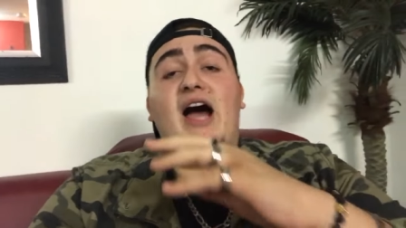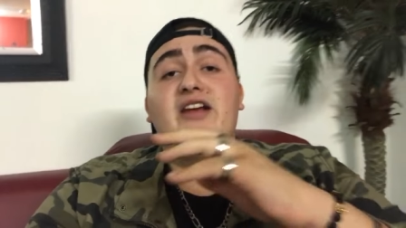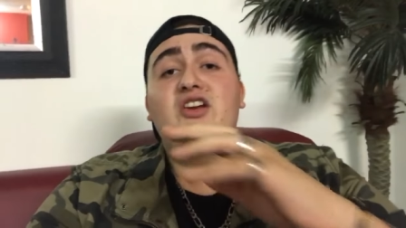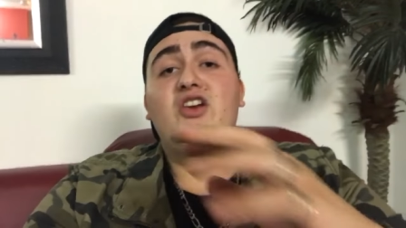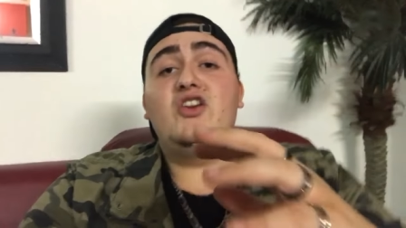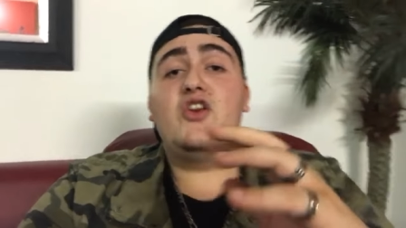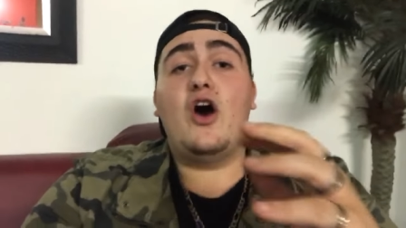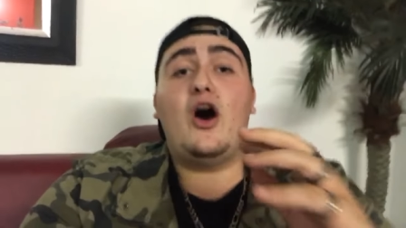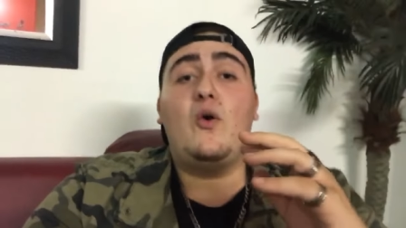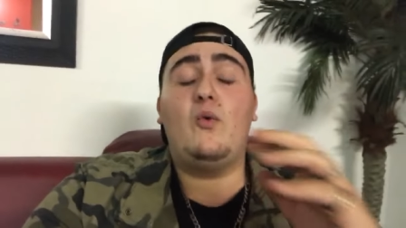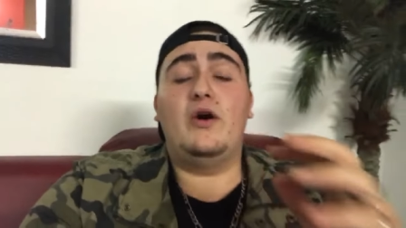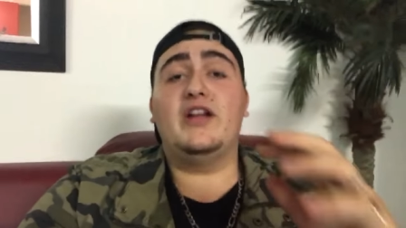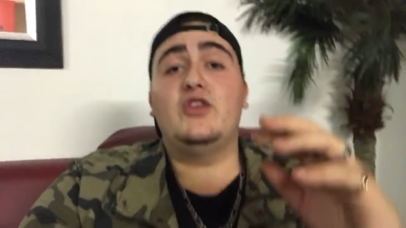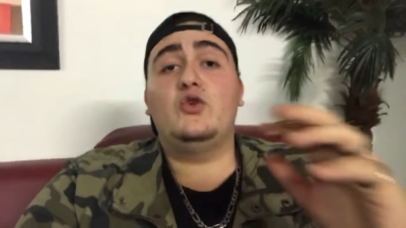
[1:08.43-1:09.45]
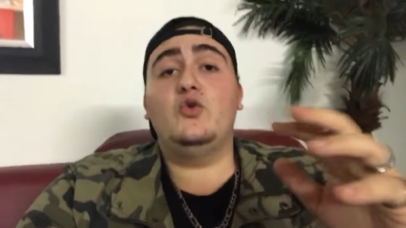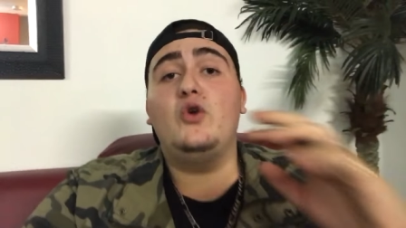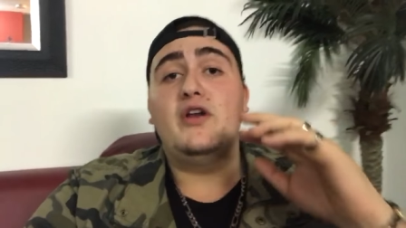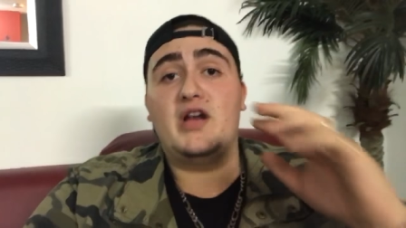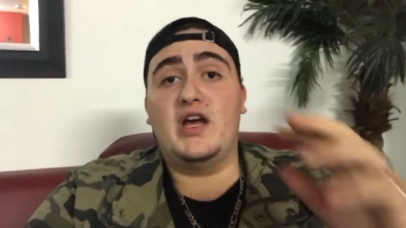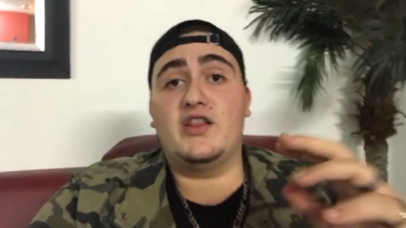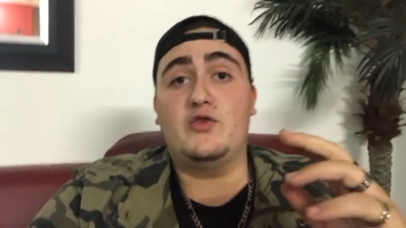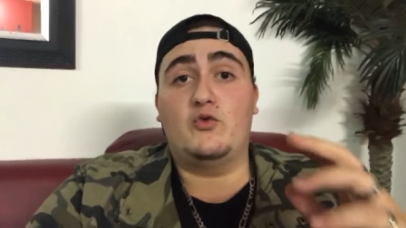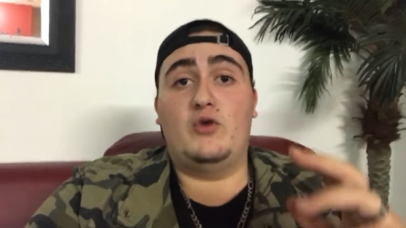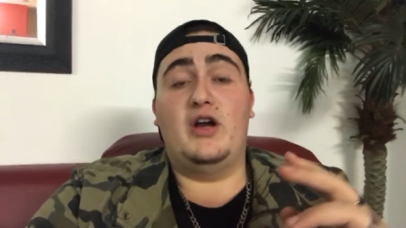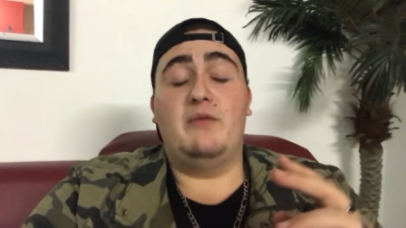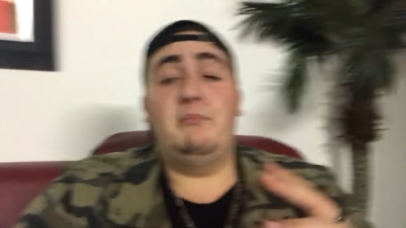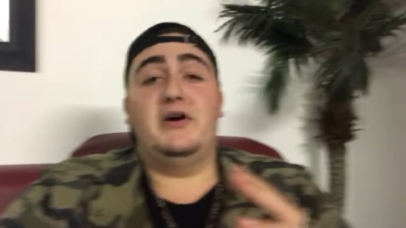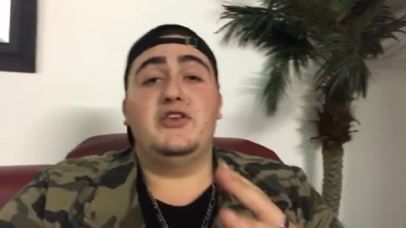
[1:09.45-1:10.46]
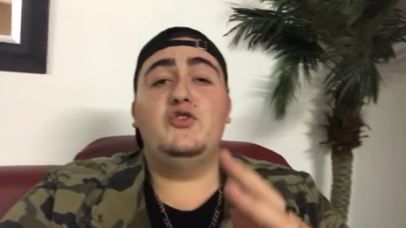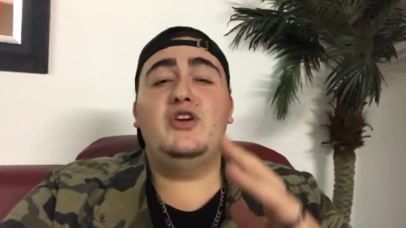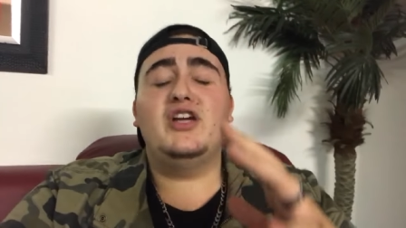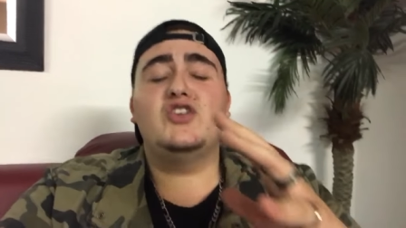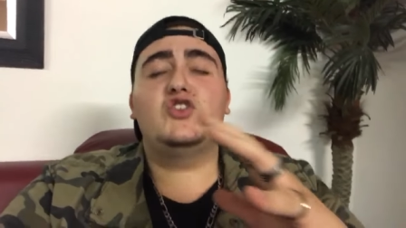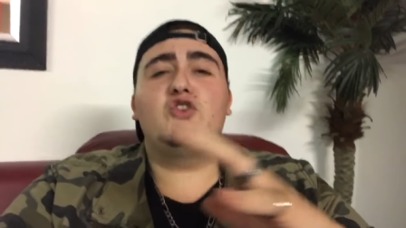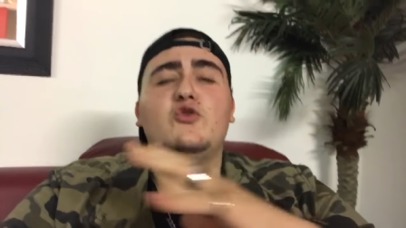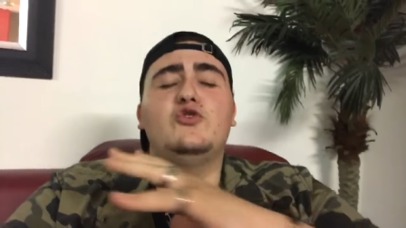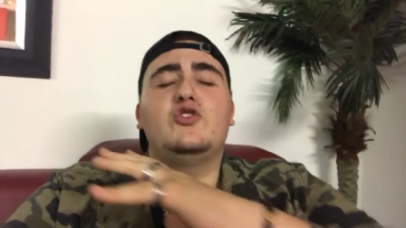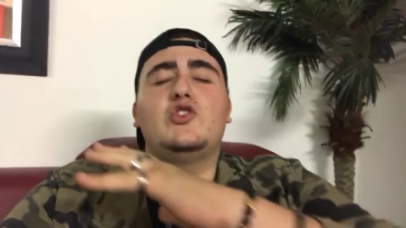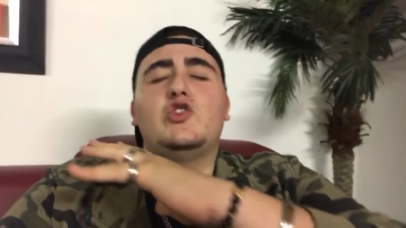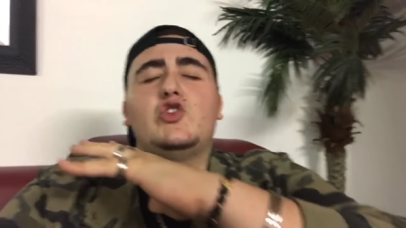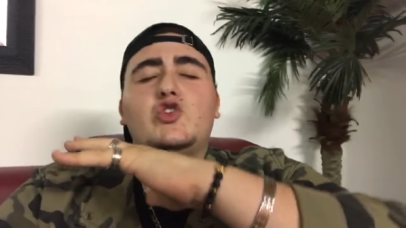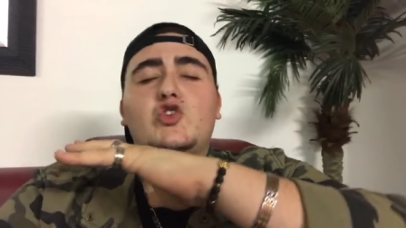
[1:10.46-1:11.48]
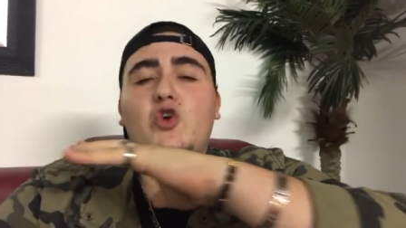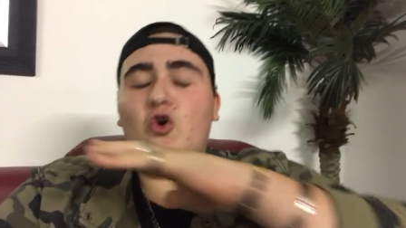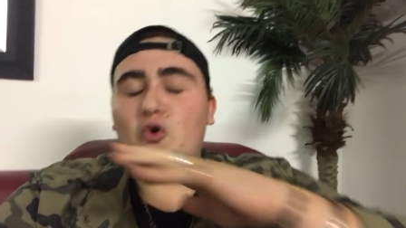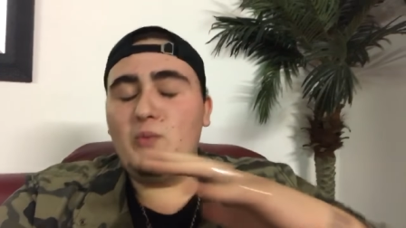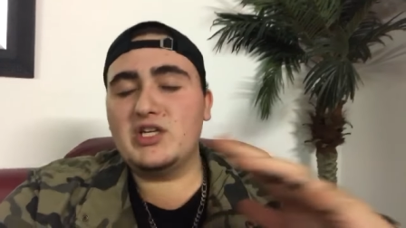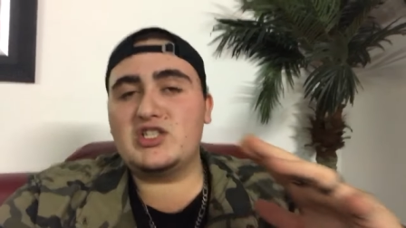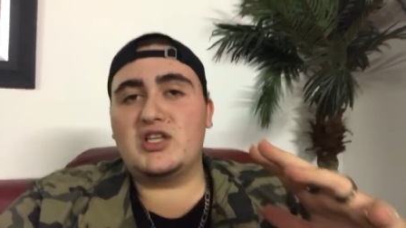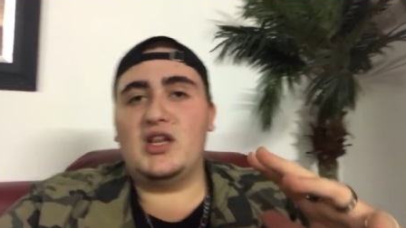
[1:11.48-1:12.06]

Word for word: I did not want to do another one, but you guys showed so much